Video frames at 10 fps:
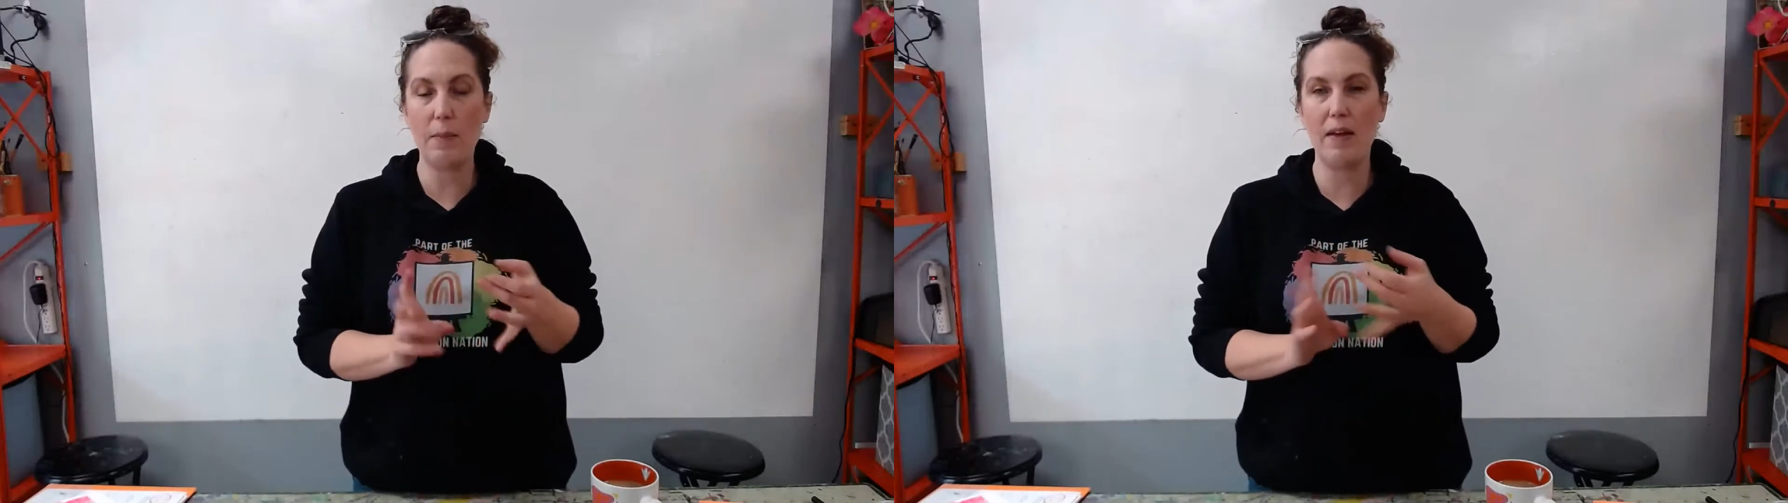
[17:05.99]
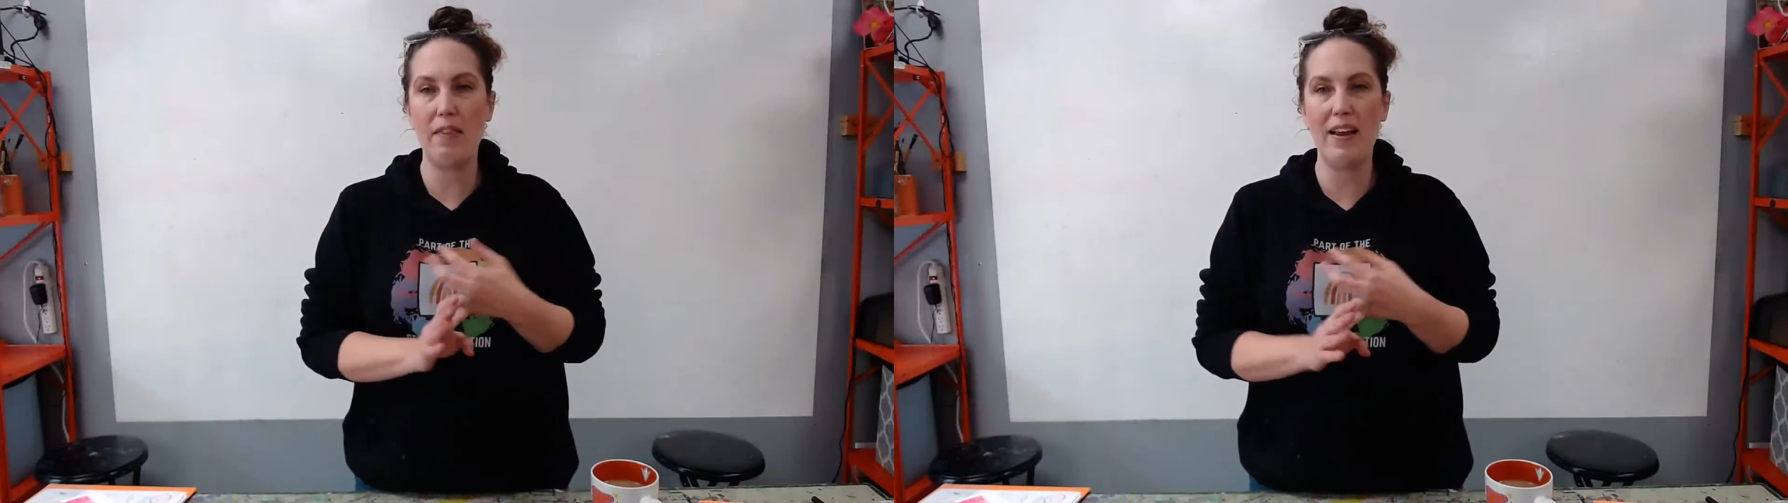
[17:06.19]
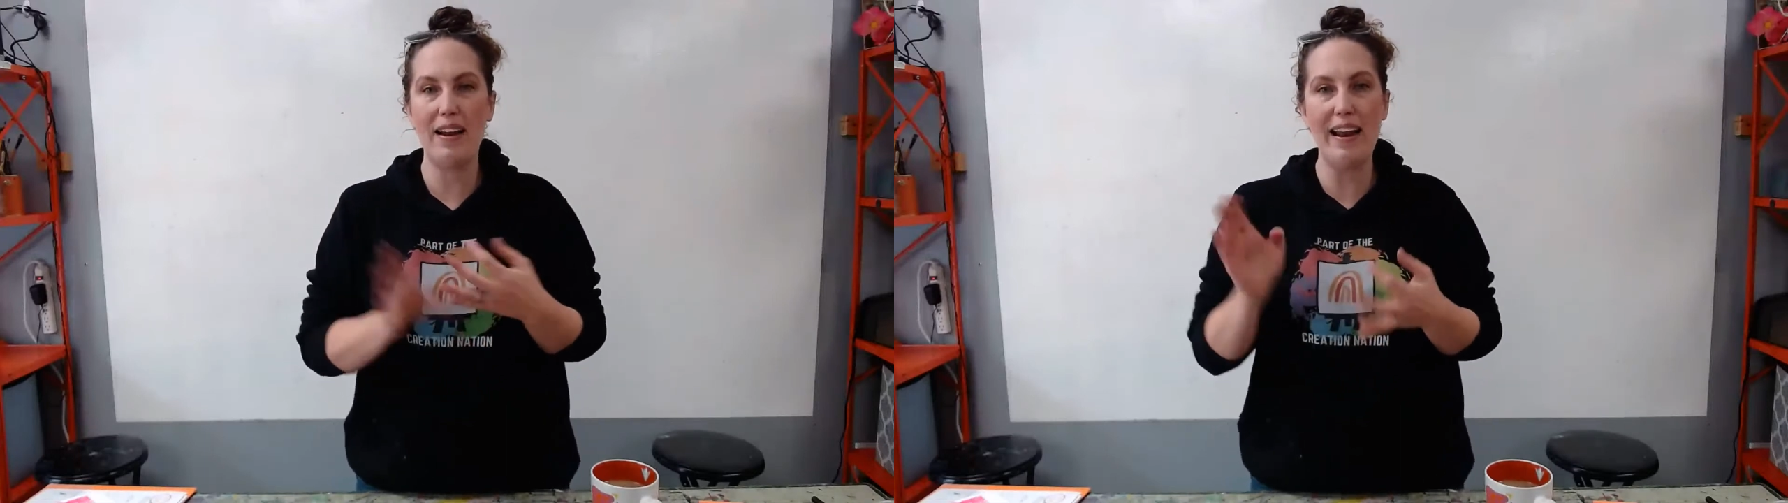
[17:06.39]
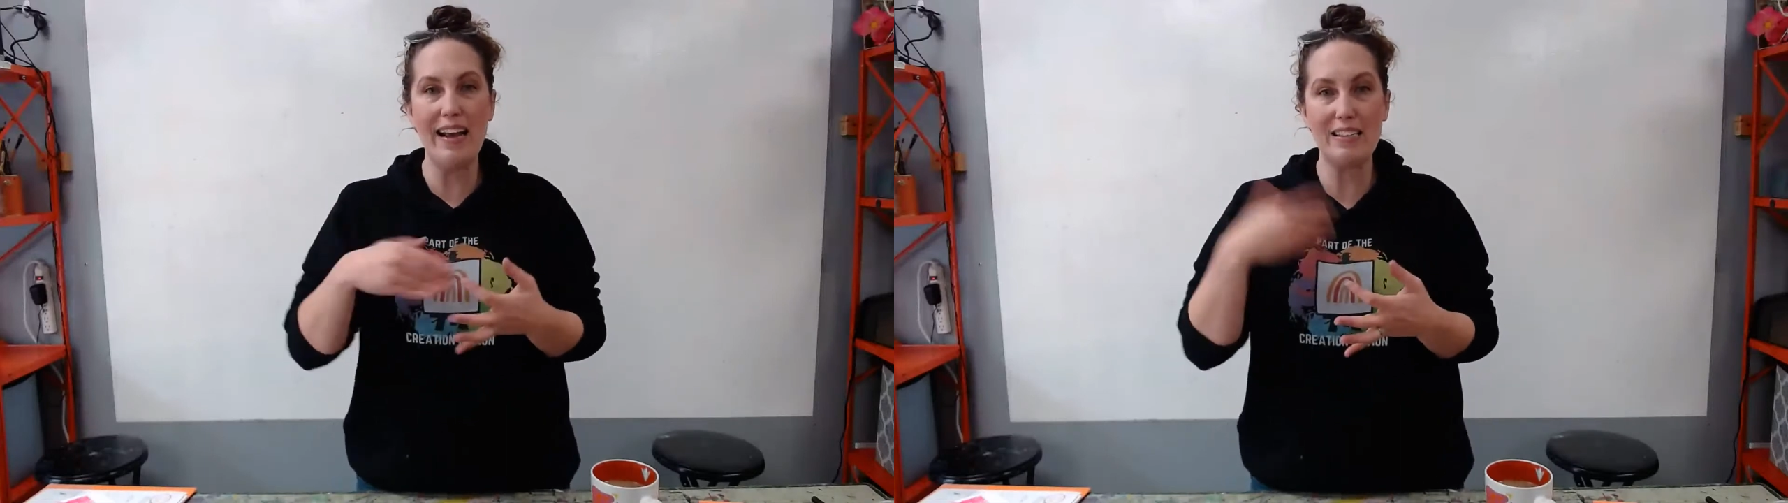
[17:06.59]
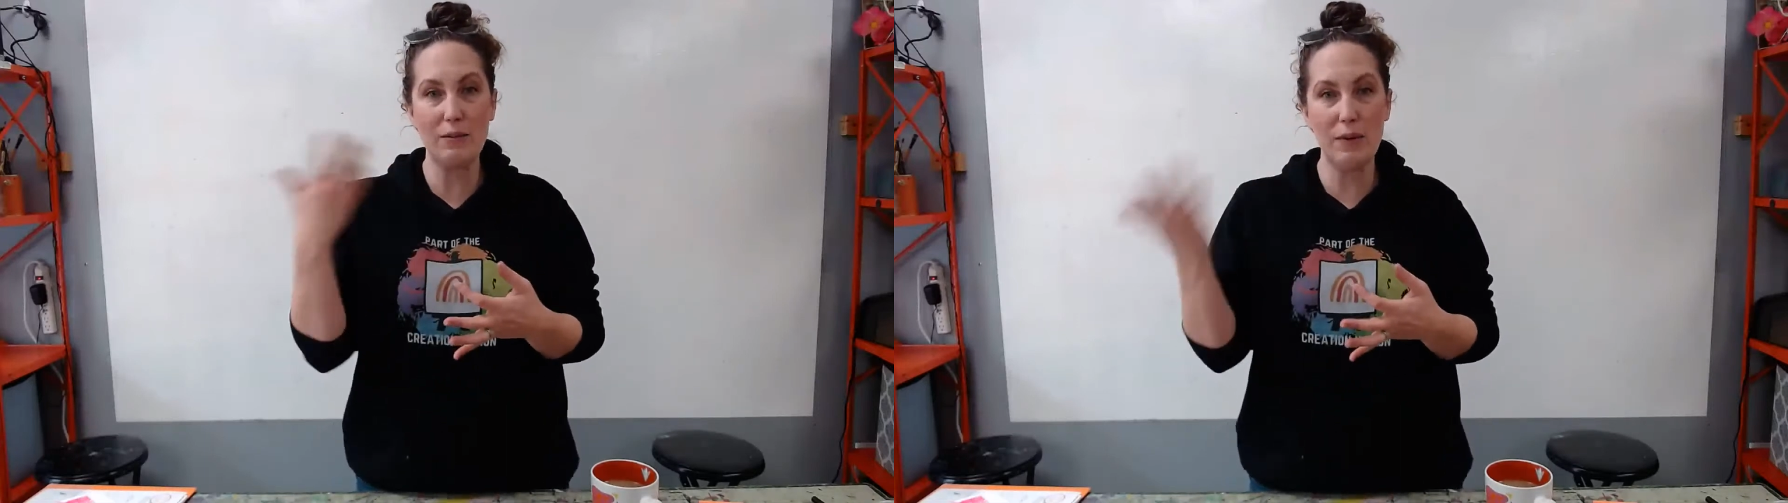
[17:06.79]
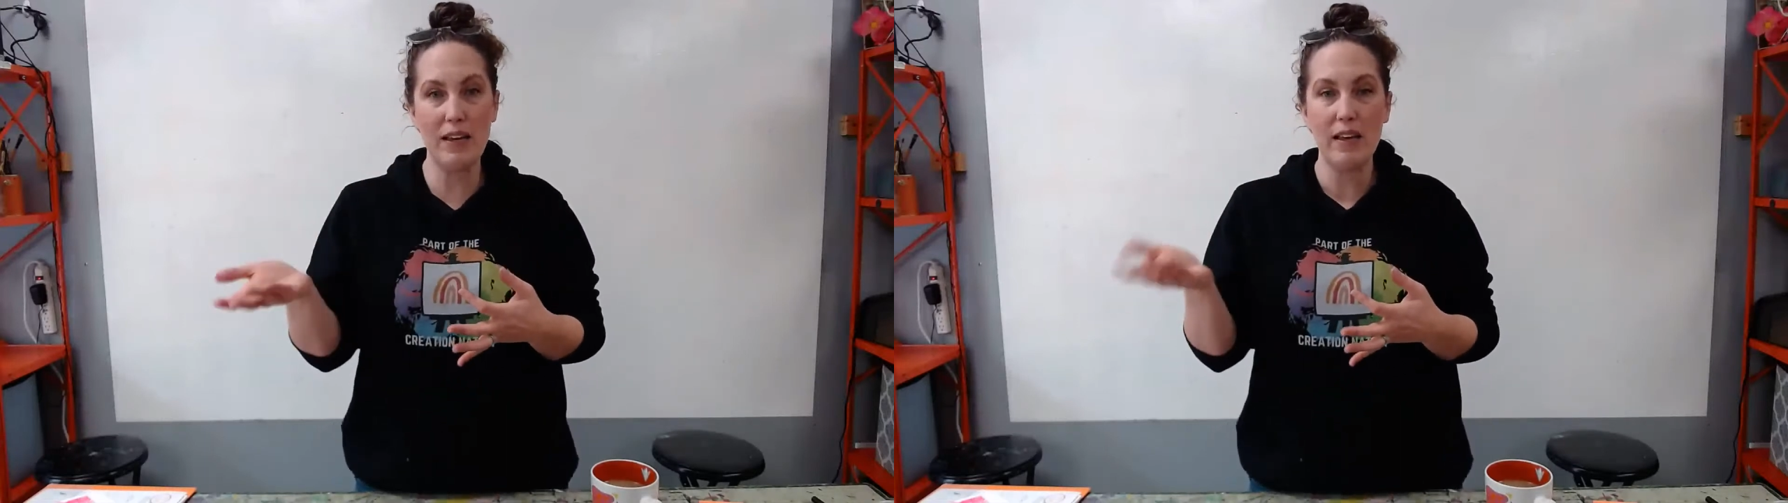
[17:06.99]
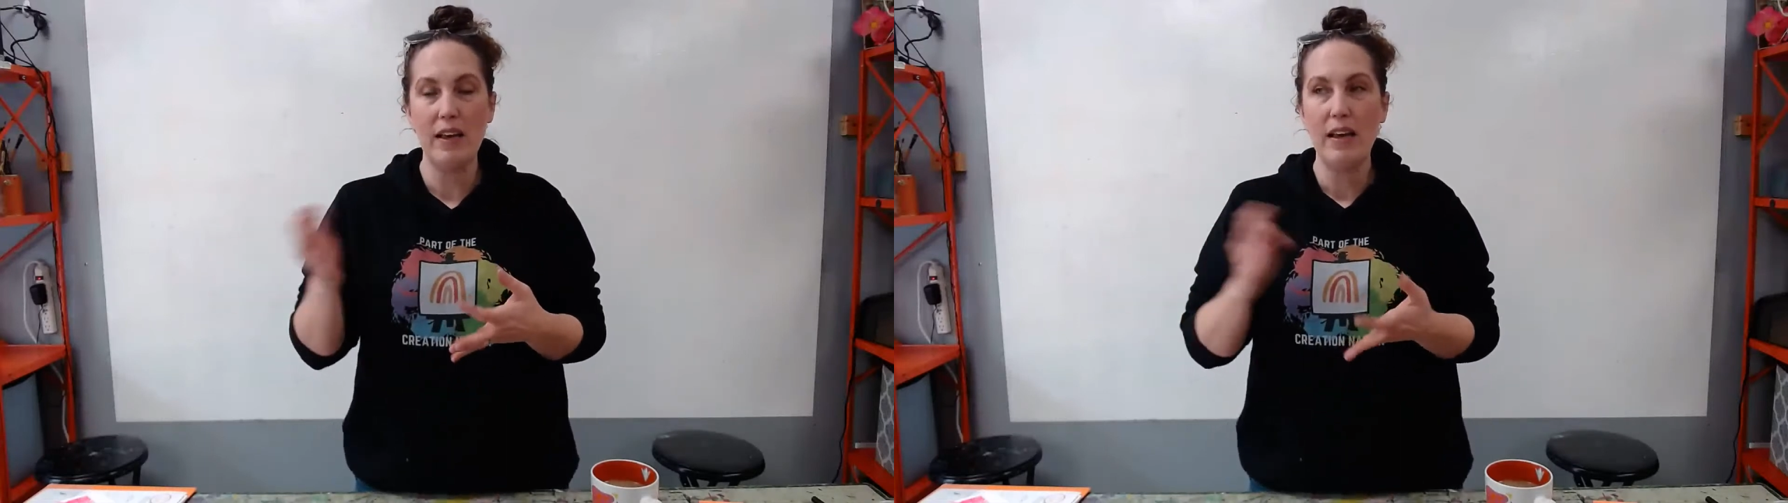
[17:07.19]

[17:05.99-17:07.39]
And then next week